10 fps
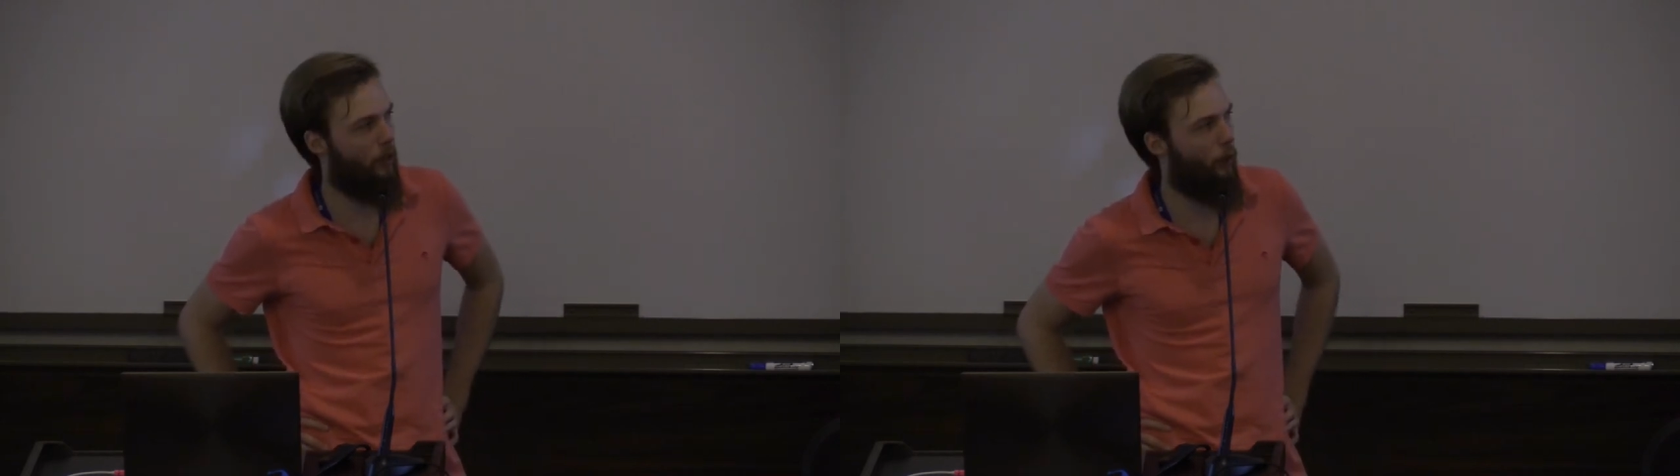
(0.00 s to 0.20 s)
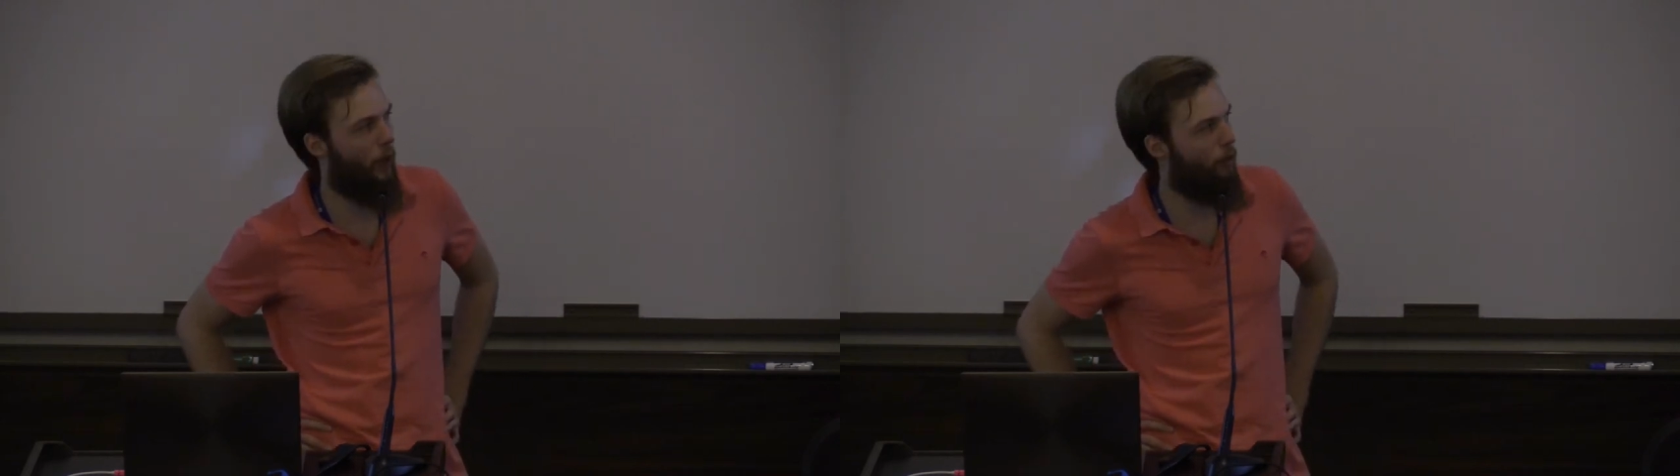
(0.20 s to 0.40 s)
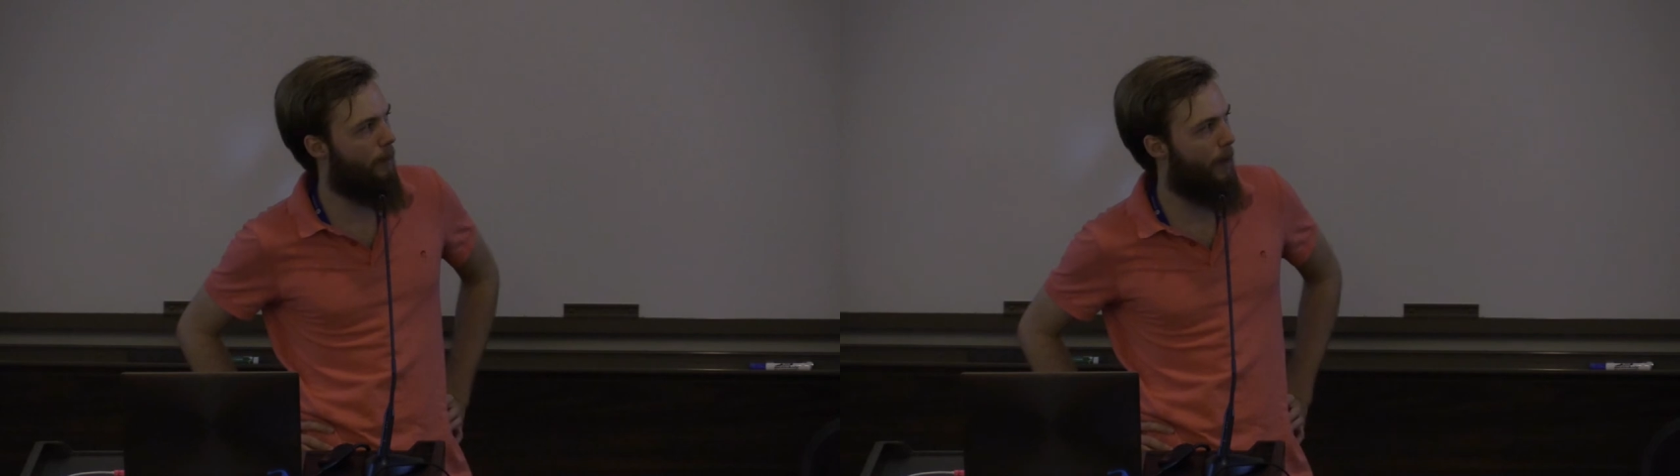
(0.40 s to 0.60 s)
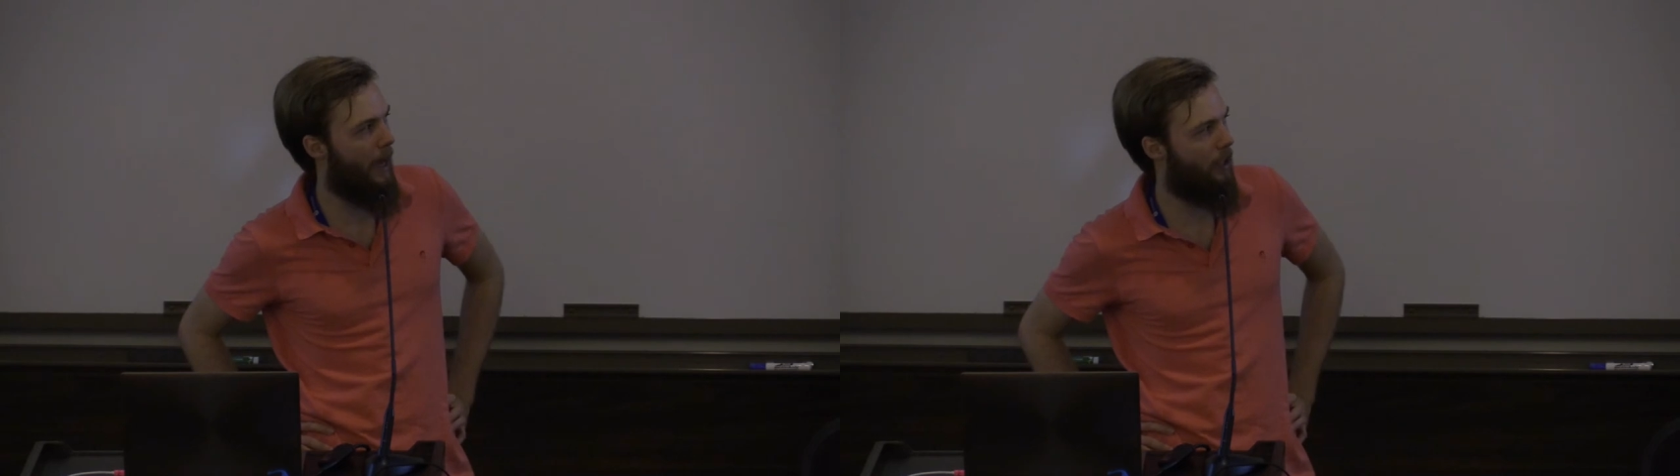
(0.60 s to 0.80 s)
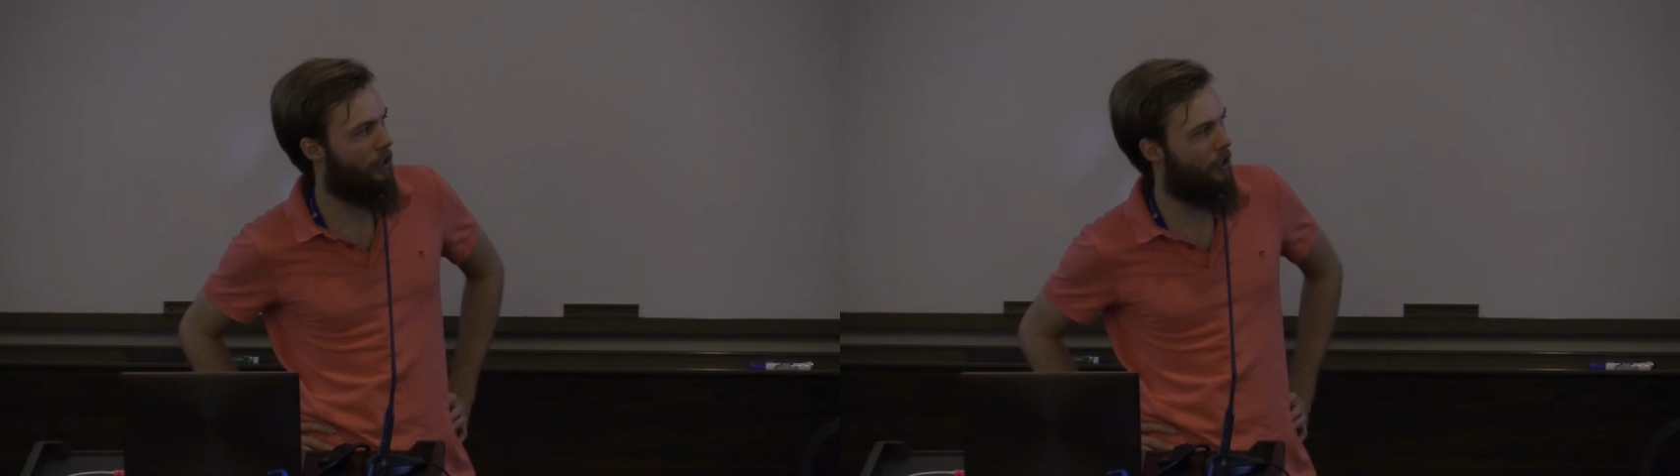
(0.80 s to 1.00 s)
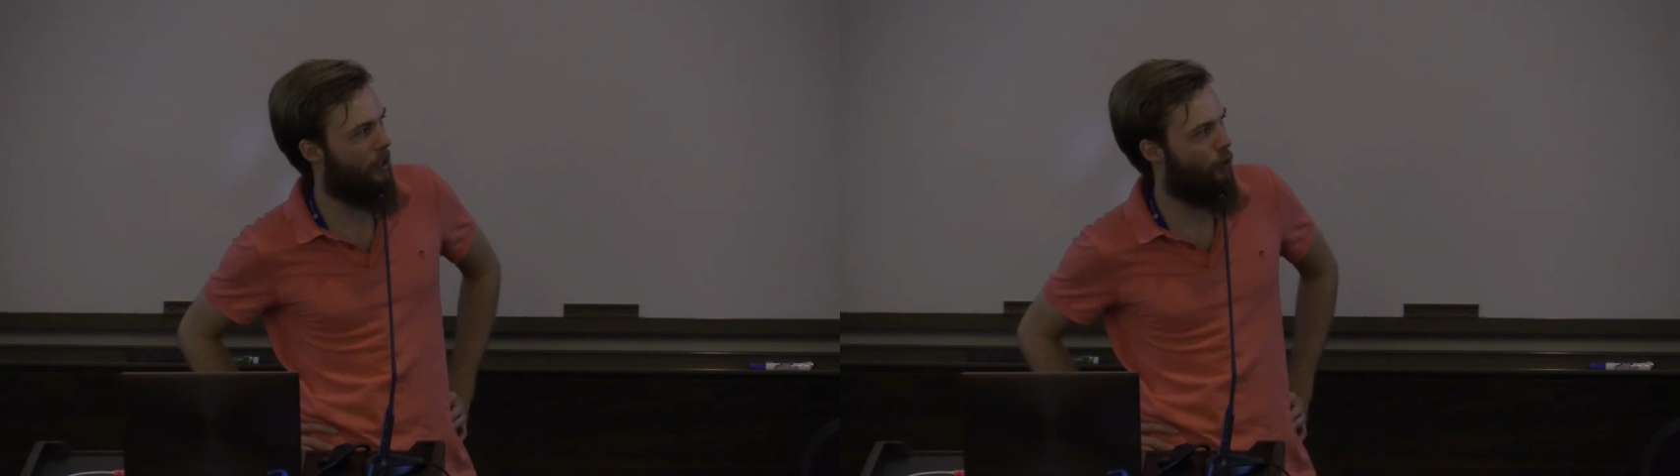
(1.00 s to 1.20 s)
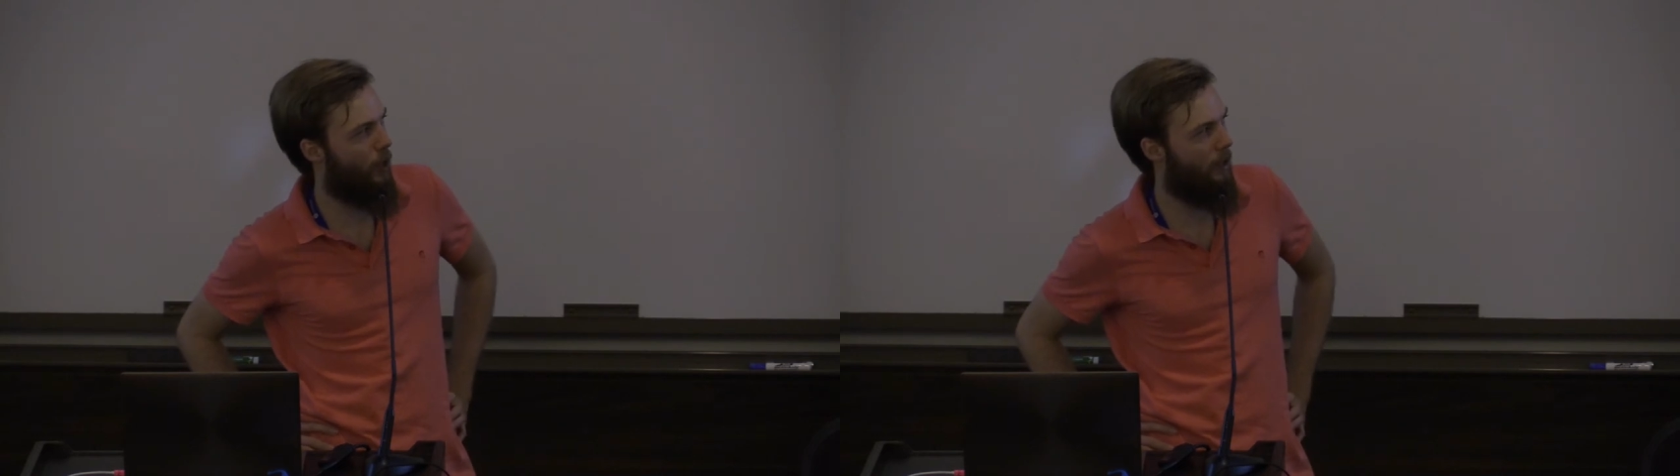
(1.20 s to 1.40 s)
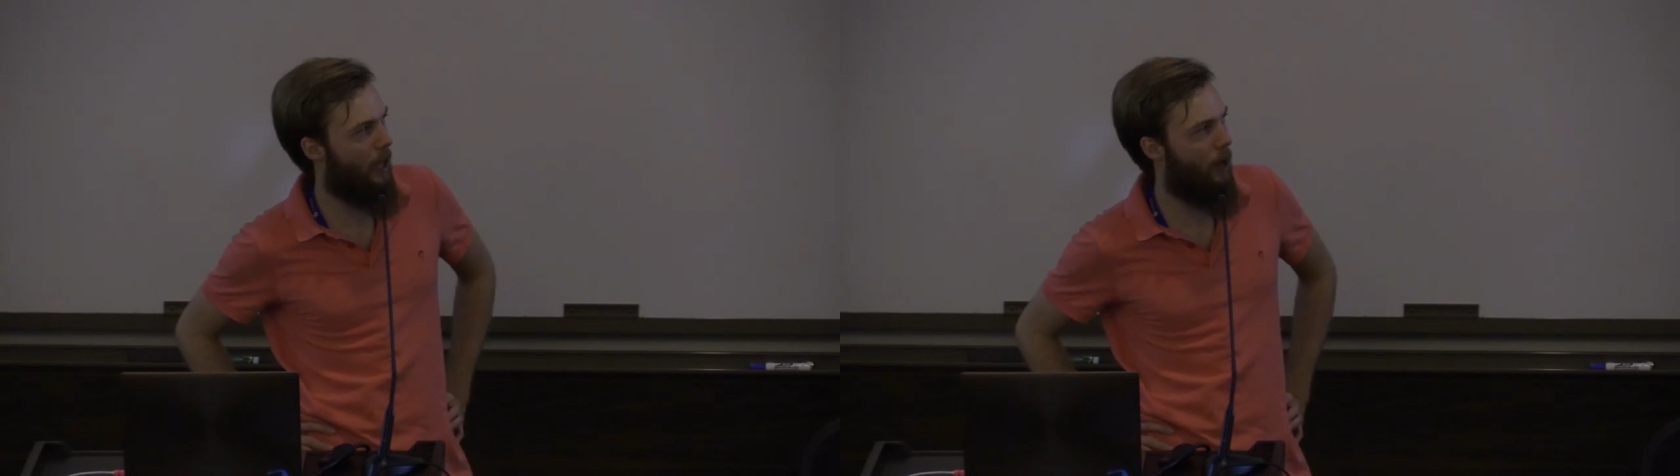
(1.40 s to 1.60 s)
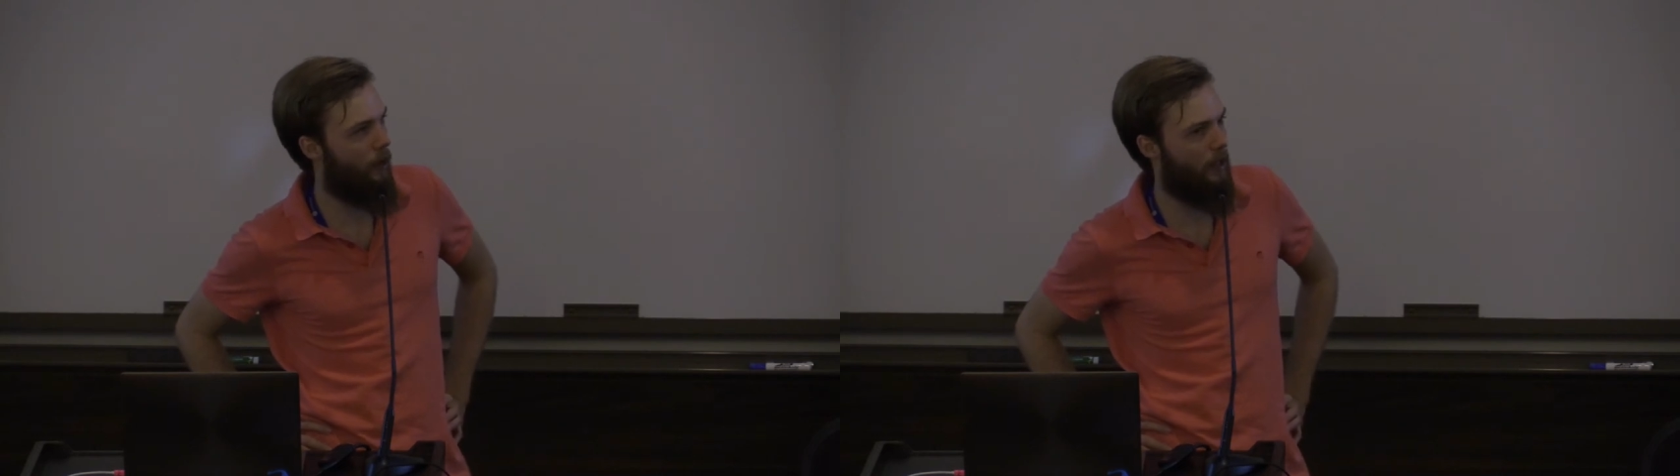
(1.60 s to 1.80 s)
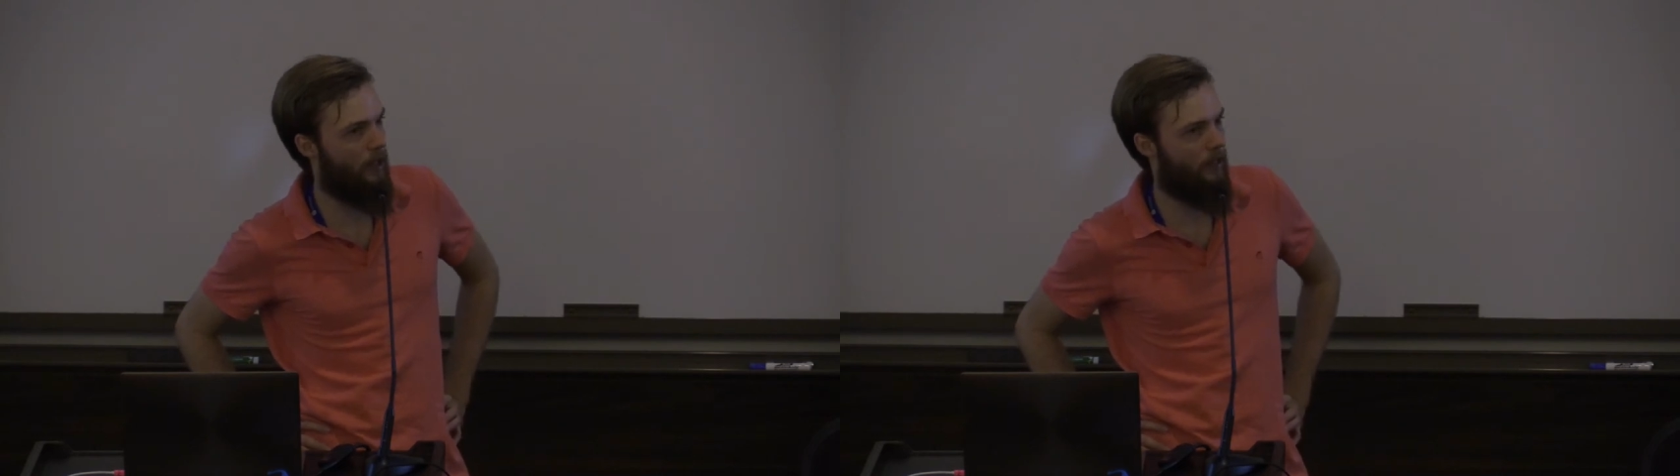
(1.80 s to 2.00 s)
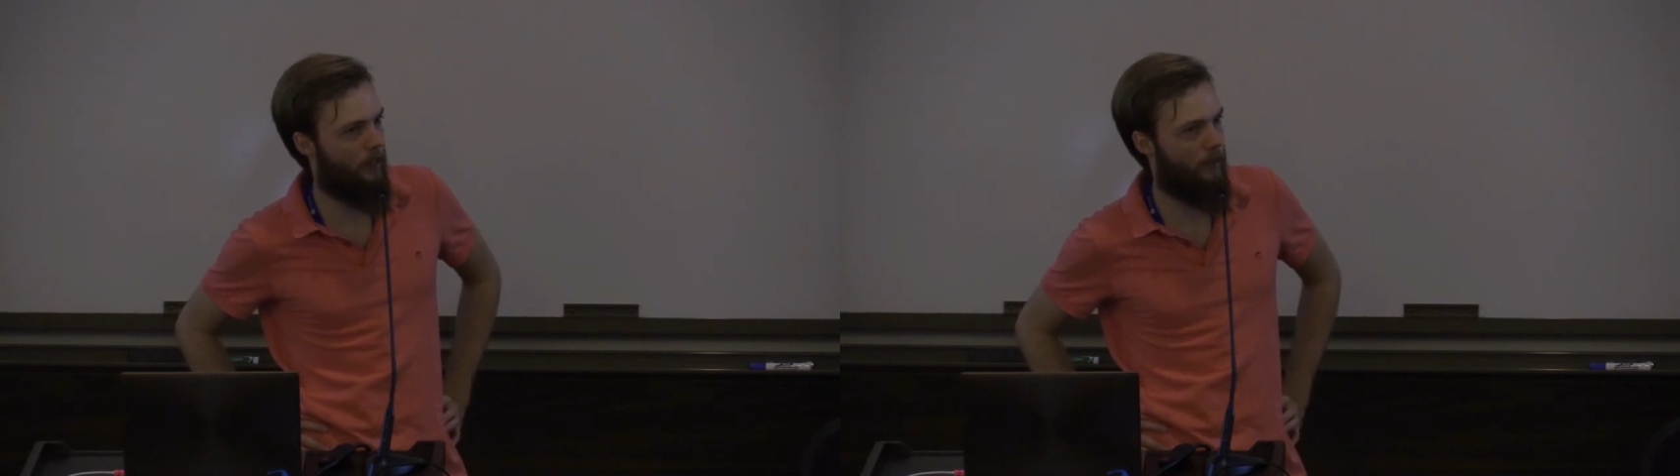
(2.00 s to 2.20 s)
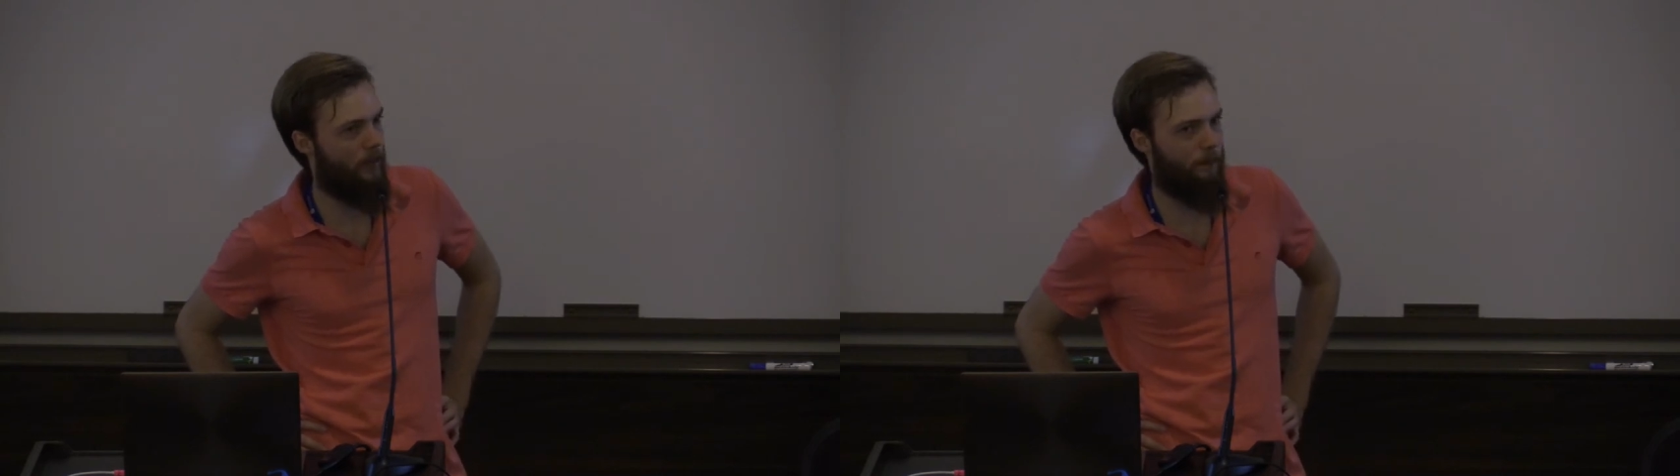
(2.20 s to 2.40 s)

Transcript: the way we package this right now is as a,